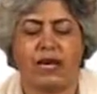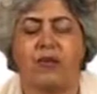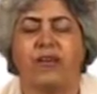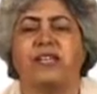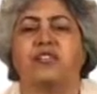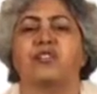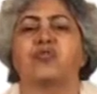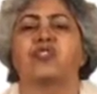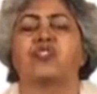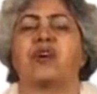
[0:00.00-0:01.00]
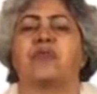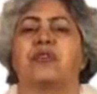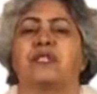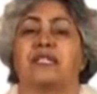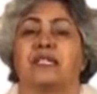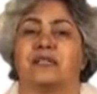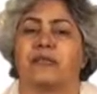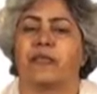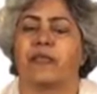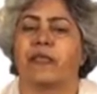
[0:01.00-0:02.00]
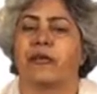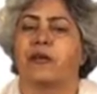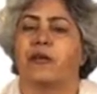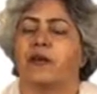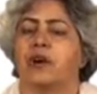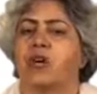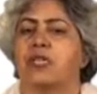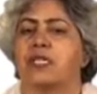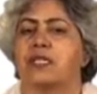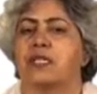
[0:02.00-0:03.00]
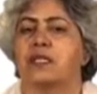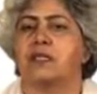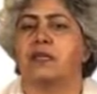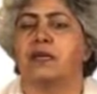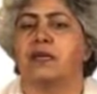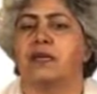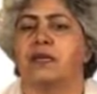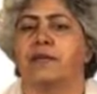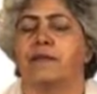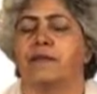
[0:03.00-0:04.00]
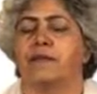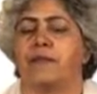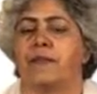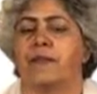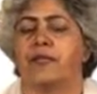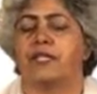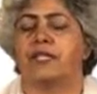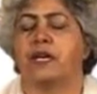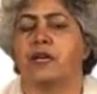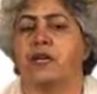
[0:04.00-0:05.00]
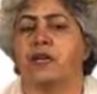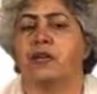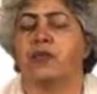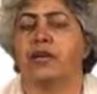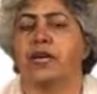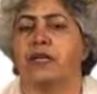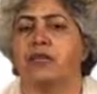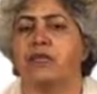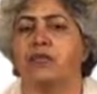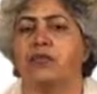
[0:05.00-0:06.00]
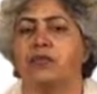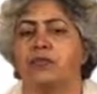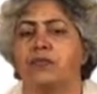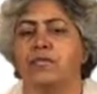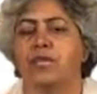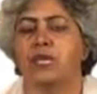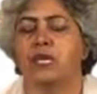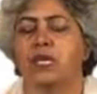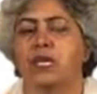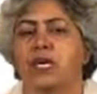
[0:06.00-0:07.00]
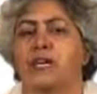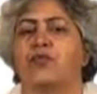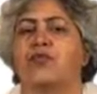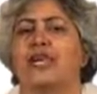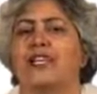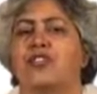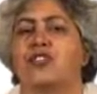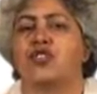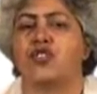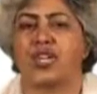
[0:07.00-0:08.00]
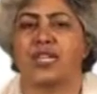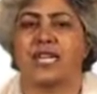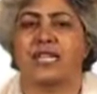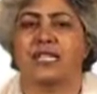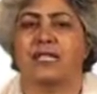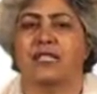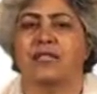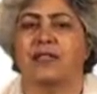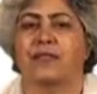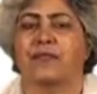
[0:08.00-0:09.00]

well when to stop or turn. Horses that are well groomed and well trained